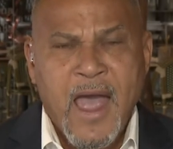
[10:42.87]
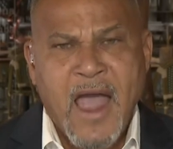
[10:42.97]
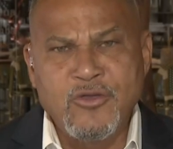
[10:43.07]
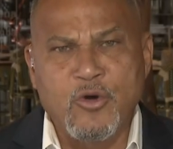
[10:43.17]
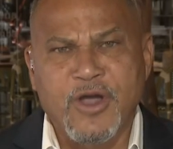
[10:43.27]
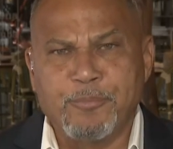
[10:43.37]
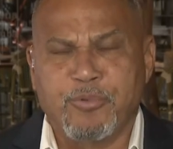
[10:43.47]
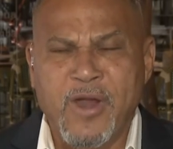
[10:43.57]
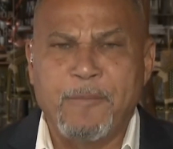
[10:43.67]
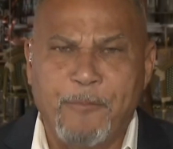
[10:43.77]
and you could
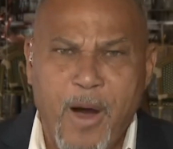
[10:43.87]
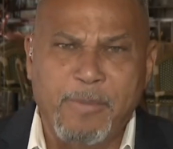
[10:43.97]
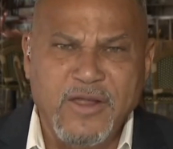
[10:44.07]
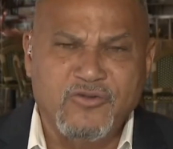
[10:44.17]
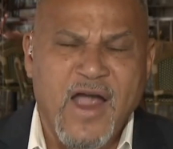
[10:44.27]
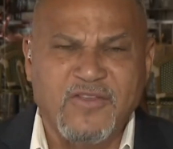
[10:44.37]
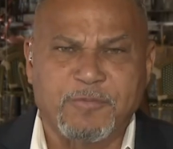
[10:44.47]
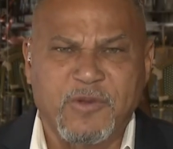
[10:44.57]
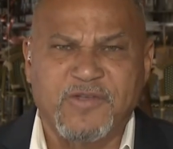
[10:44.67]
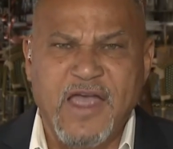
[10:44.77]
bring public
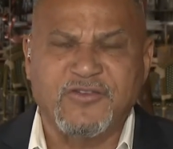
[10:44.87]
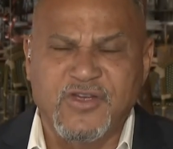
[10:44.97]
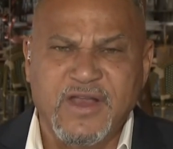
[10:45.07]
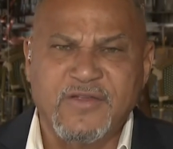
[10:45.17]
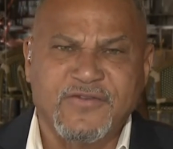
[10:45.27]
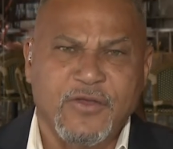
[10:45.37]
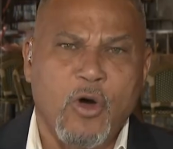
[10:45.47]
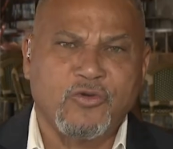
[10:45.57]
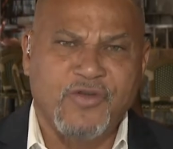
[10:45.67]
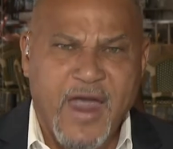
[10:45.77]
transportation into
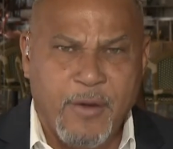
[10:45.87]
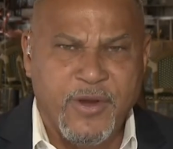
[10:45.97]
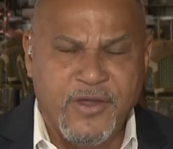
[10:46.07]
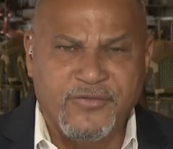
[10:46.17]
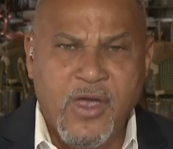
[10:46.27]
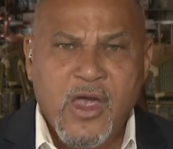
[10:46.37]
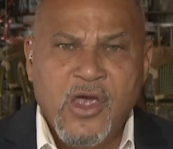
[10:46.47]
those areas.